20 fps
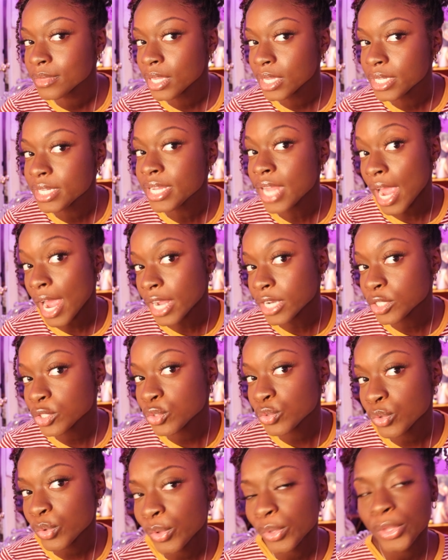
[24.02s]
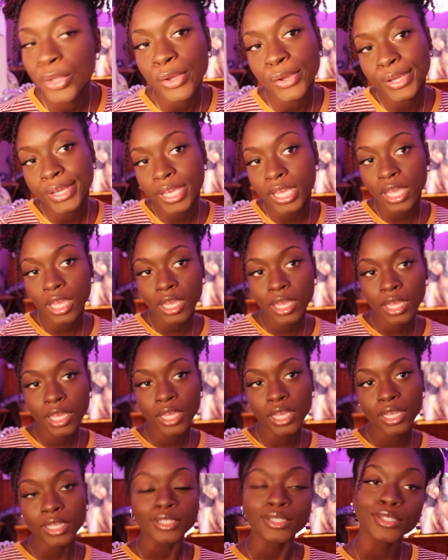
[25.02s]
natural
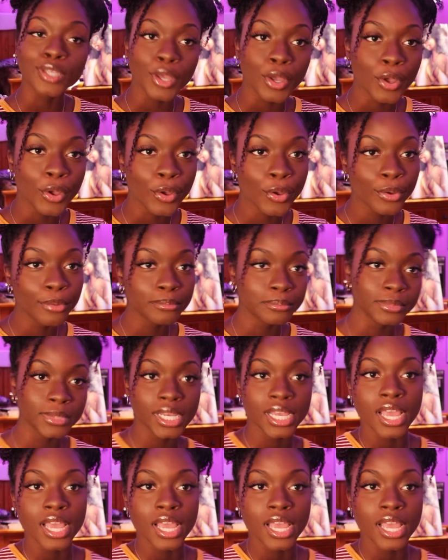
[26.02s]
looking, so